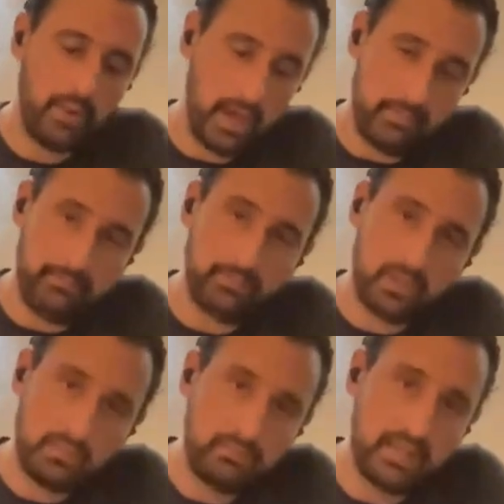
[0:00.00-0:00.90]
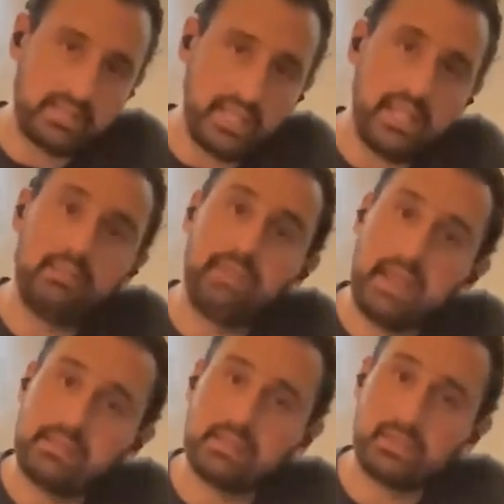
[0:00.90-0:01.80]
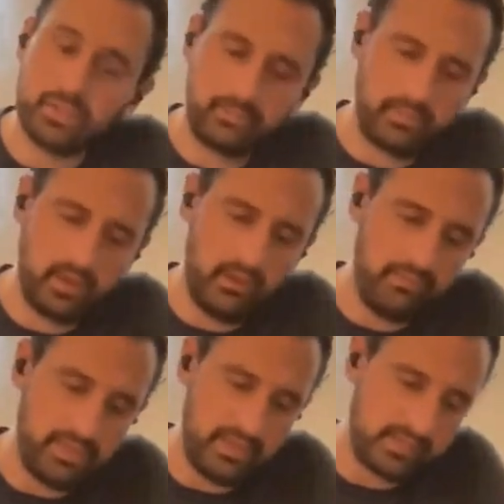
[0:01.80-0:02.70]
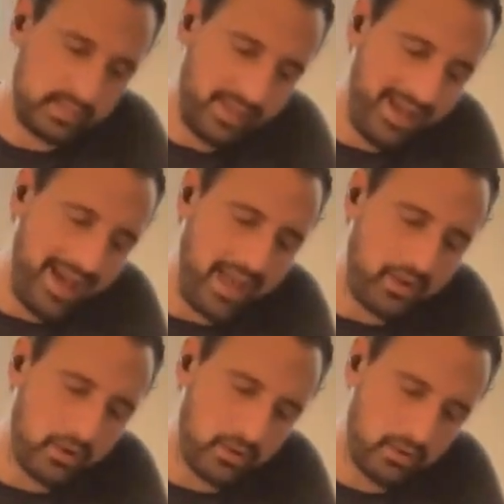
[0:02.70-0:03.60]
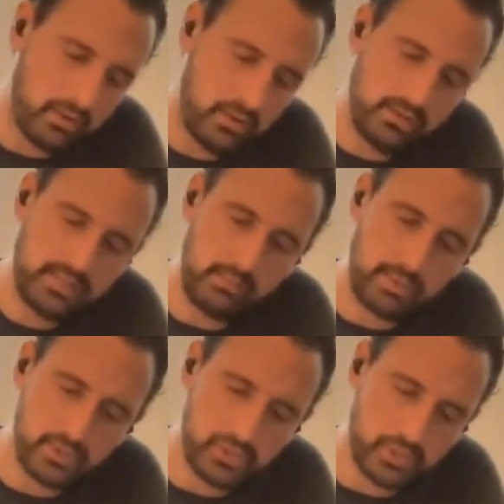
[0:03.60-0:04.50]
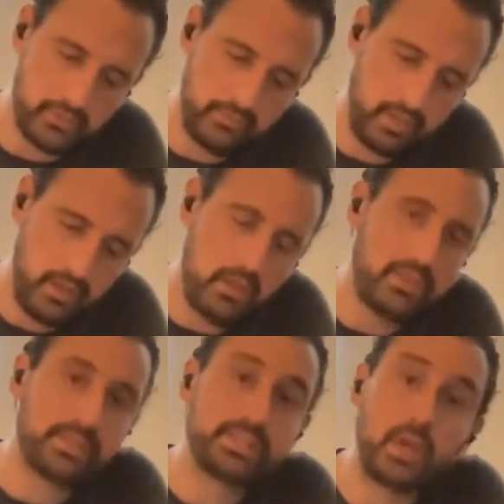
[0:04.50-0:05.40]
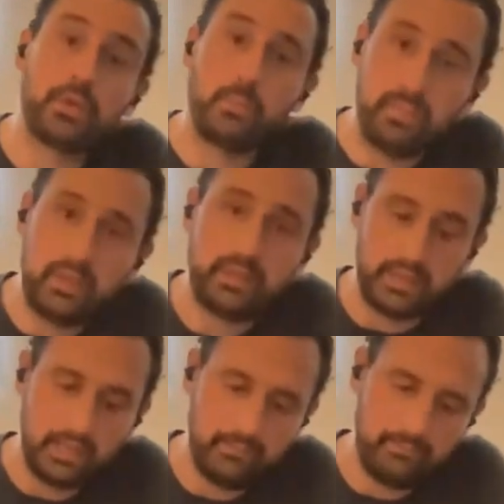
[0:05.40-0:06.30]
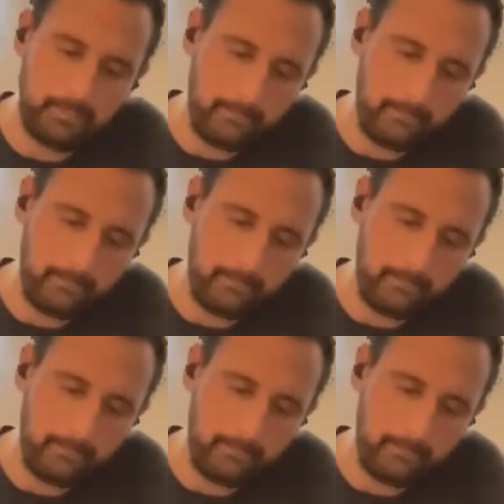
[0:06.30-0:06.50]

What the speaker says: But by taking advantage of this higher temperature, the solubility